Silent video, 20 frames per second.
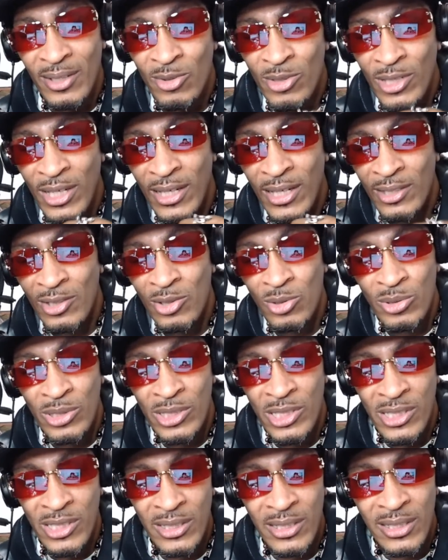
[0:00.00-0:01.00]
You can't do the
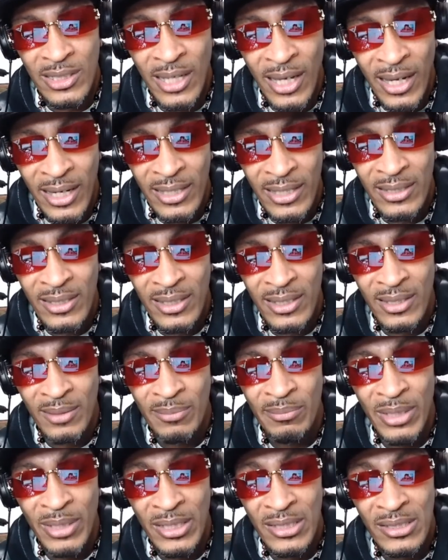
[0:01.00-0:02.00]
shit that Kane did
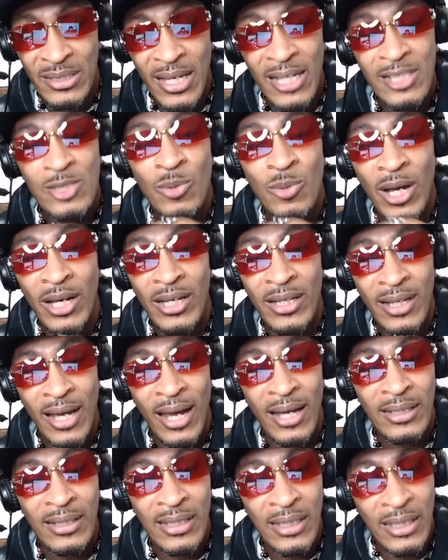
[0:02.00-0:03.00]
in Menace. That's why he
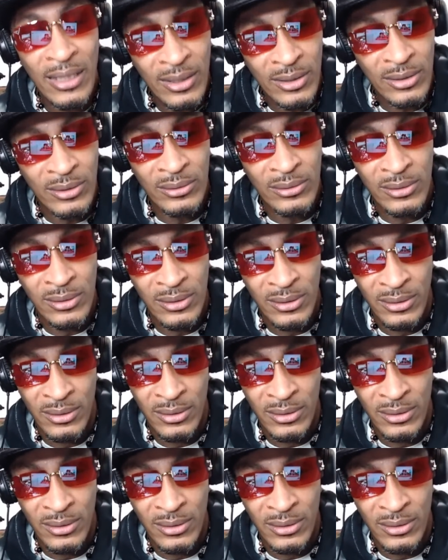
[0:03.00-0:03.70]
got killed.